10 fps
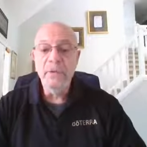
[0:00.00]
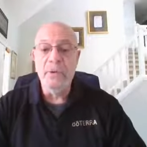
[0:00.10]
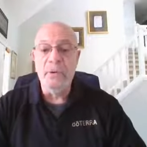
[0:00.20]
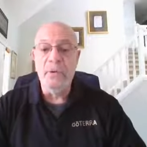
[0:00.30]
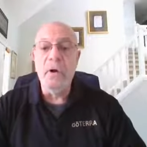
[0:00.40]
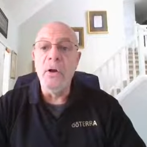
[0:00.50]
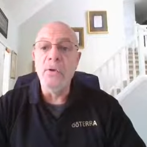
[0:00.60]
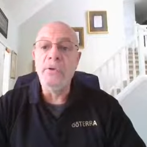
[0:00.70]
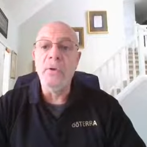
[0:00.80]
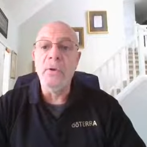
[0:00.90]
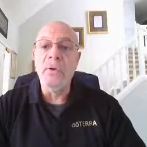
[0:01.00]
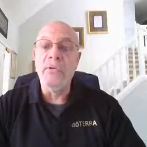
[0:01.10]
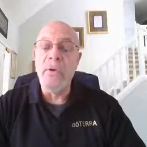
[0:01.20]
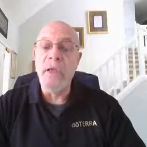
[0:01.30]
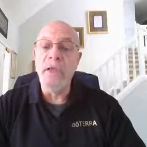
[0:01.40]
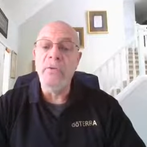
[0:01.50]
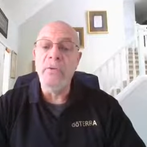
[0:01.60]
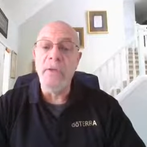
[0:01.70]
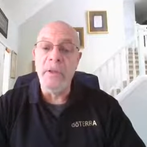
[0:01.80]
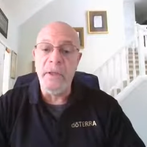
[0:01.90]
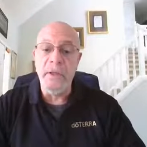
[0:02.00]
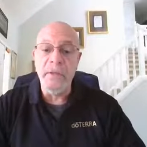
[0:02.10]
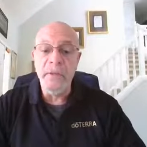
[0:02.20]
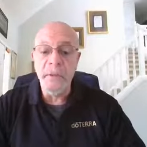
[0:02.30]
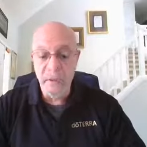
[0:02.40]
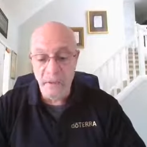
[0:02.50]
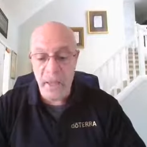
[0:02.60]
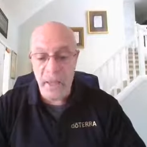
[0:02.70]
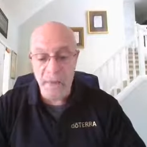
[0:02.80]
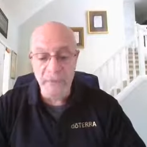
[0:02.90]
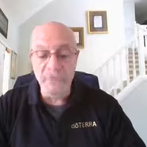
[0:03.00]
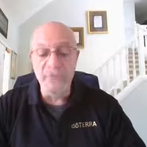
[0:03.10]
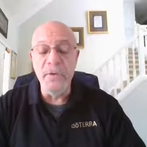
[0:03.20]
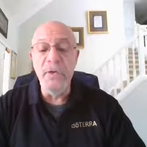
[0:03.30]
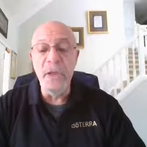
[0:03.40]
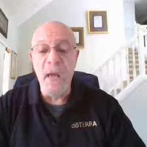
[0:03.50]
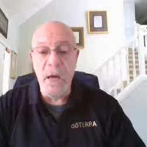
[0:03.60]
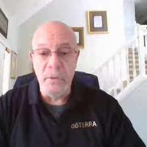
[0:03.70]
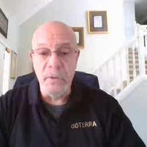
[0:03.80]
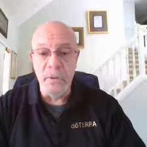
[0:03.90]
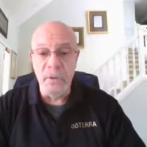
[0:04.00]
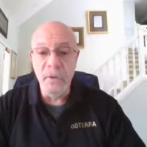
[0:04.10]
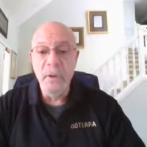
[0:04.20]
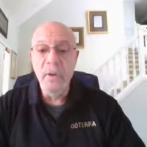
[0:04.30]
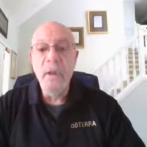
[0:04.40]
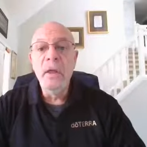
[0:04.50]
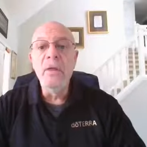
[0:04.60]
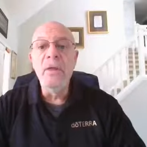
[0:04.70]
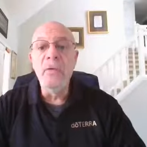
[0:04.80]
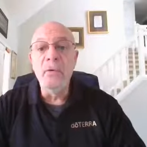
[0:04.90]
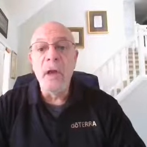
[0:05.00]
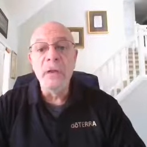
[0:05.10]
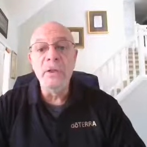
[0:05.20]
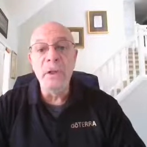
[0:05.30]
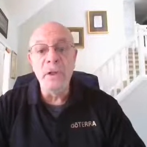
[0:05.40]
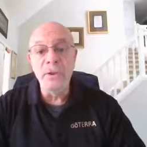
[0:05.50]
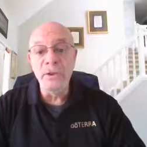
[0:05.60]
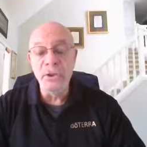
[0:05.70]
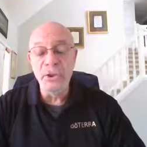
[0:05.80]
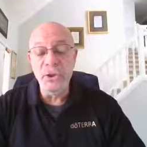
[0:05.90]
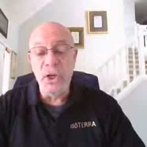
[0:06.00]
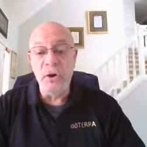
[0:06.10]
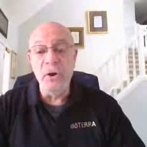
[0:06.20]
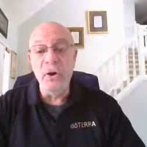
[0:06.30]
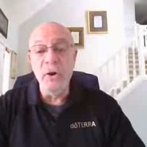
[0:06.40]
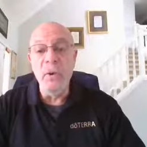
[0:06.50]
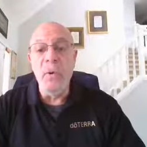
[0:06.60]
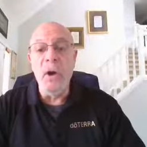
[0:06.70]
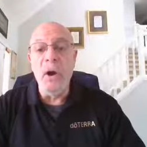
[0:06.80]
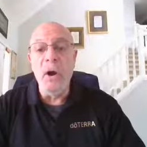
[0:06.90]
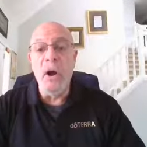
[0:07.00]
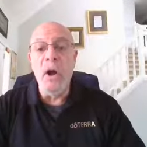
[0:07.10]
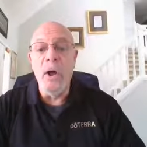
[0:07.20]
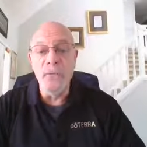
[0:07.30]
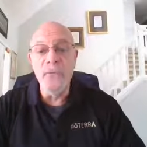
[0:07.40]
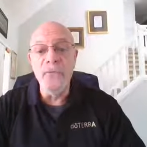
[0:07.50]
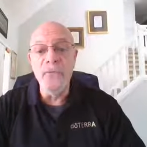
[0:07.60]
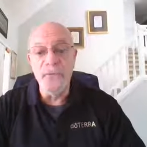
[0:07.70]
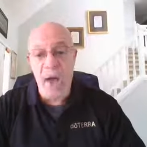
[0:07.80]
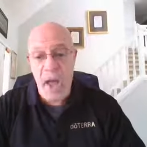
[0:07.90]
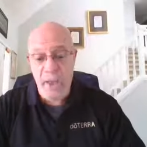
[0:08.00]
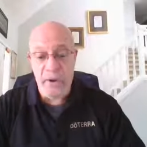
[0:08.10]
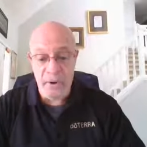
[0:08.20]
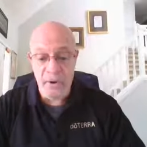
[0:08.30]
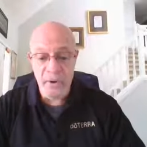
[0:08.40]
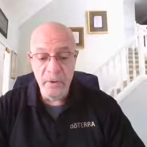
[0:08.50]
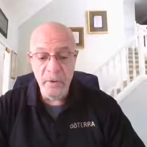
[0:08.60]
Sharon also hit the rank of elite. That is phenomenal. Congratulations, Sharon. You are on fire.